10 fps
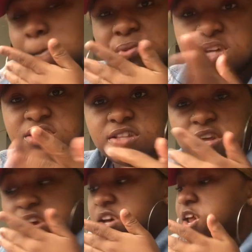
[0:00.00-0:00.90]
that's
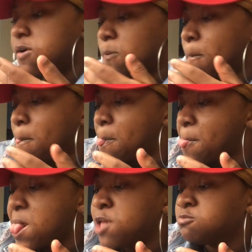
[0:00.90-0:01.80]
neither here nor there.
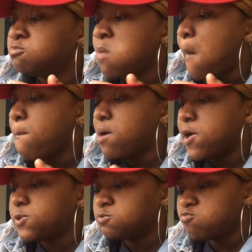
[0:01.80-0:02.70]
But